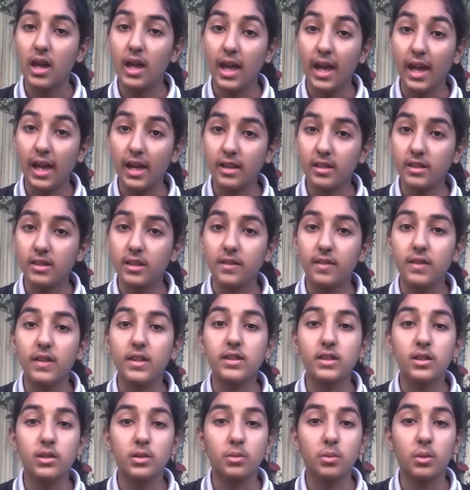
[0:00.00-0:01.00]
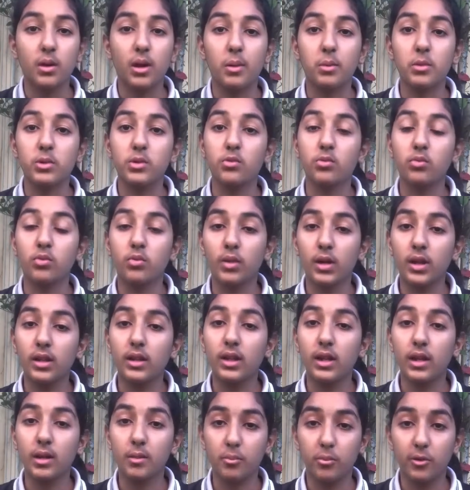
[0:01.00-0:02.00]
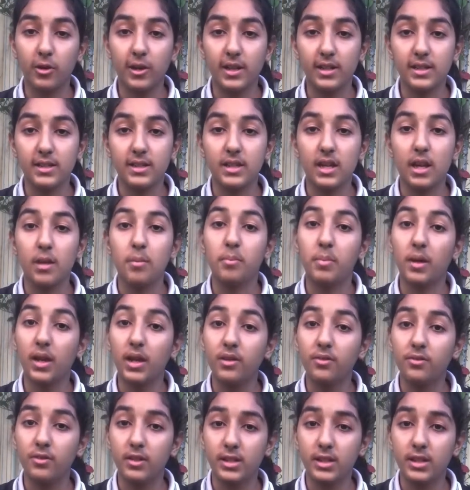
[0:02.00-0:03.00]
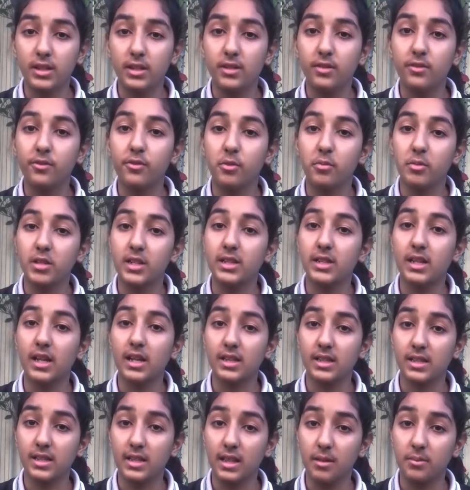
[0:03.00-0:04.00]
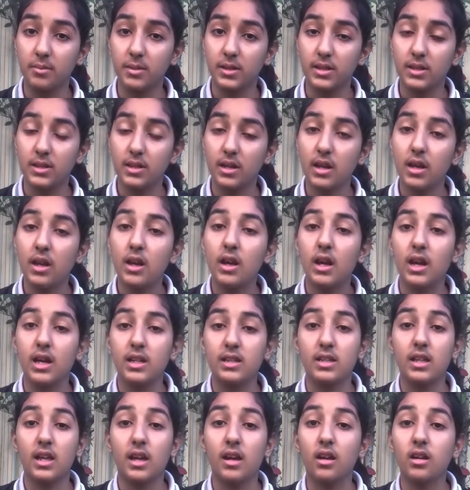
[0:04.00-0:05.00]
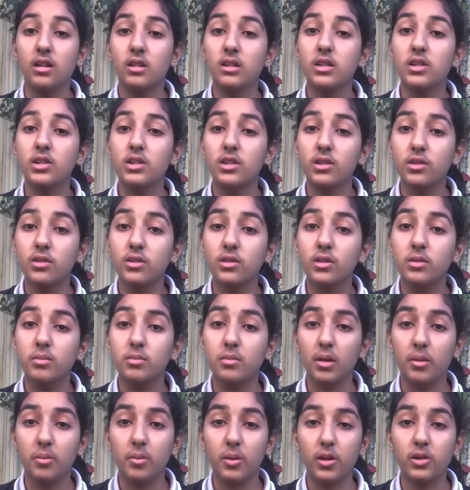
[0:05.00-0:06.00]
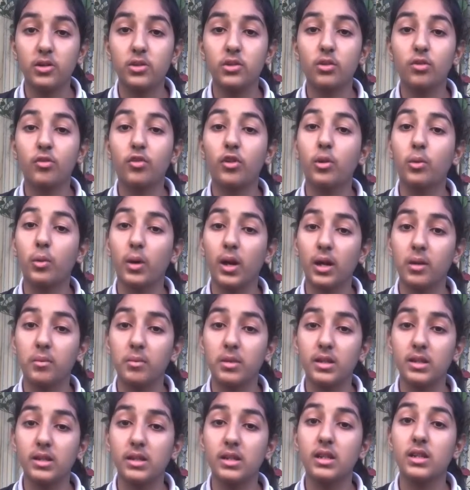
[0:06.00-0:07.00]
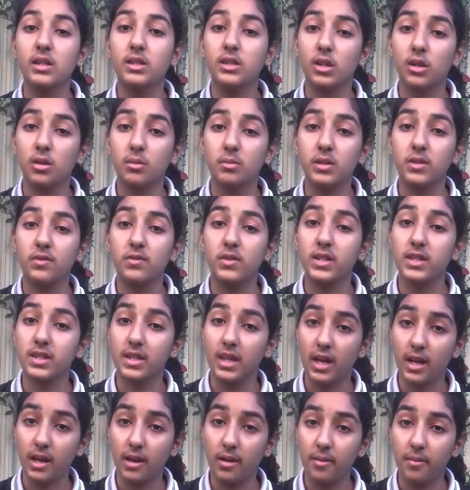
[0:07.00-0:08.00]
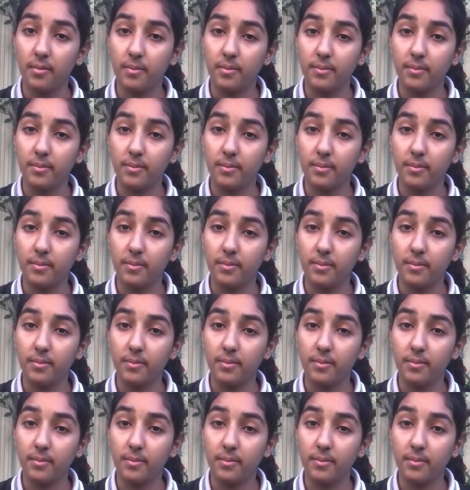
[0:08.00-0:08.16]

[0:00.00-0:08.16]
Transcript: And this is where I was really impressed and benefited from Design Steps, as they understood my personal requirements in terms of design.